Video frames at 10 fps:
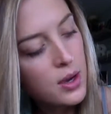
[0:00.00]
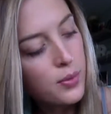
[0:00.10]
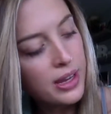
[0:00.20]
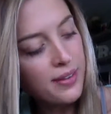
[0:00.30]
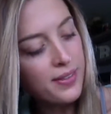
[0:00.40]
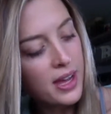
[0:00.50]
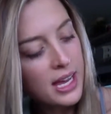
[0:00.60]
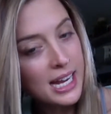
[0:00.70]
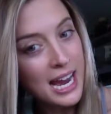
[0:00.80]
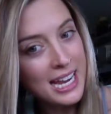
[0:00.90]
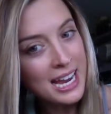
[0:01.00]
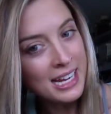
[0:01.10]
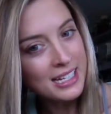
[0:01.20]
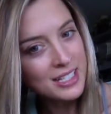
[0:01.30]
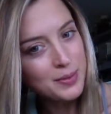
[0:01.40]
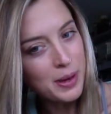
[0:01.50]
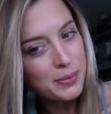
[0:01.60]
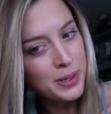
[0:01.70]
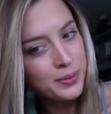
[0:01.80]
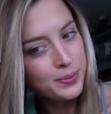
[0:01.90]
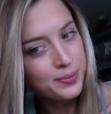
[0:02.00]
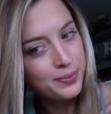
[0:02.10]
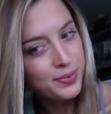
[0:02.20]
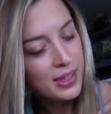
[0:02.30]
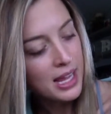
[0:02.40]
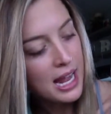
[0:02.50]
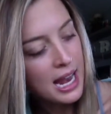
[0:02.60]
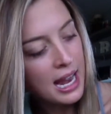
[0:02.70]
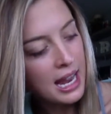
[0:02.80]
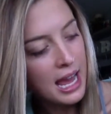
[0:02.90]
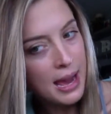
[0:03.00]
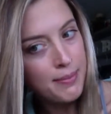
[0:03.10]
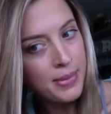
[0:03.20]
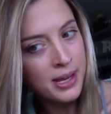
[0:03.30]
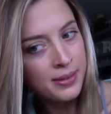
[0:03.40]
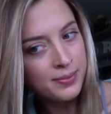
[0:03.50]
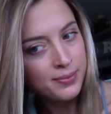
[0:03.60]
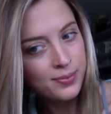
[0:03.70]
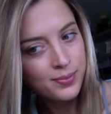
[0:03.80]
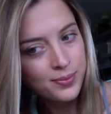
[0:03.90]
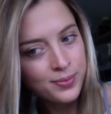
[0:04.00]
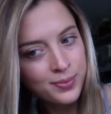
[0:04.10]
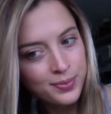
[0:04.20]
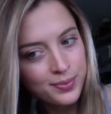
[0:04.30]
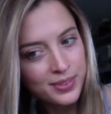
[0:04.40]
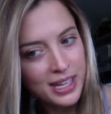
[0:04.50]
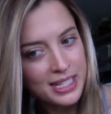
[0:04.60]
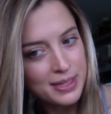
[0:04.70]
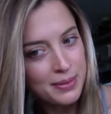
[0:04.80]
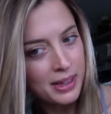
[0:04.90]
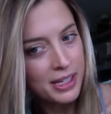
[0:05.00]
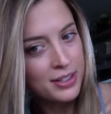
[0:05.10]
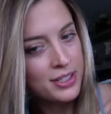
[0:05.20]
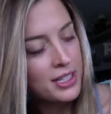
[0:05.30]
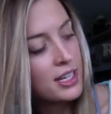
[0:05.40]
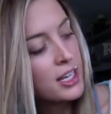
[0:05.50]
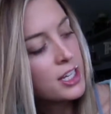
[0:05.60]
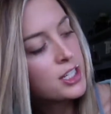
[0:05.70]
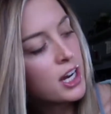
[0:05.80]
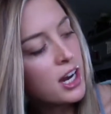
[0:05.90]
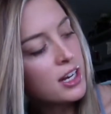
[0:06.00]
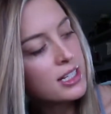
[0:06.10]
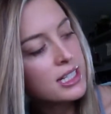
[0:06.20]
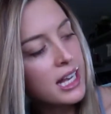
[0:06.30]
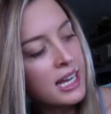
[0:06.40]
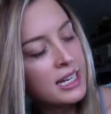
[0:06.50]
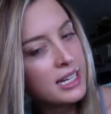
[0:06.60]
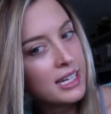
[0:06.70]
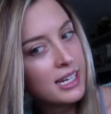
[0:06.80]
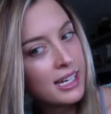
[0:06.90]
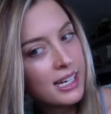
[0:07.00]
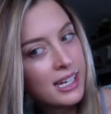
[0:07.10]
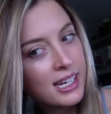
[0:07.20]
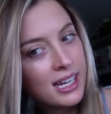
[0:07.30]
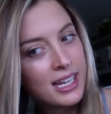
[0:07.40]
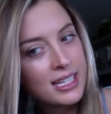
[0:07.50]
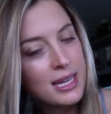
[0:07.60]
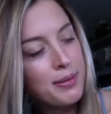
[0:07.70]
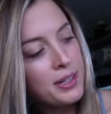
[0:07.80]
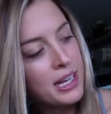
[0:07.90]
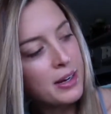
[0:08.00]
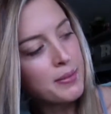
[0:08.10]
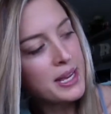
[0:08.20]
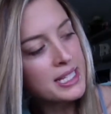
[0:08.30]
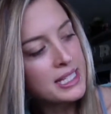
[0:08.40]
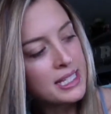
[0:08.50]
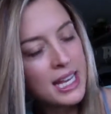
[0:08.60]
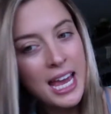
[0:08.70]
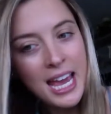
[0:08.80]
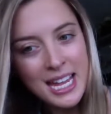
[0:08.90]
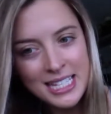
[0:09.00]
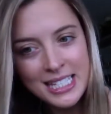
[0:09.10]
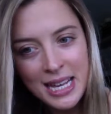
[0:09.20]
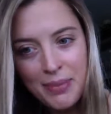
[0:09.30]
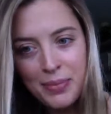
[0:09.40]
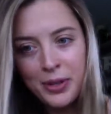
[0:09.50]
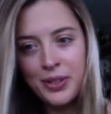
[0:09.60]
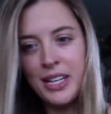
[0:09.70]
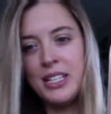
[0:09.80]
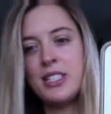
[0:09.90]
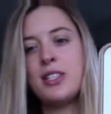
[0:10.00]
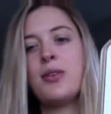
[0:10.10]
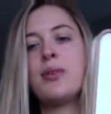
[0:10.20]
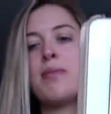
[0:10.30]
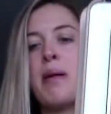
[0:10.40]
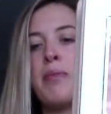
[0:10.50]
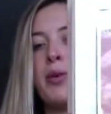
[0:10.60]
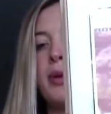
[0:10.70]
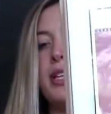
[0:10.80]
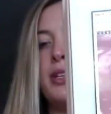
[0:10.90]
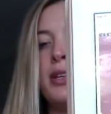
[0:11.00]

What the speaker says: We have kayak, small boat. Llama, got some glares. Dogsled, double-decker bus, and submarine. So remember, when you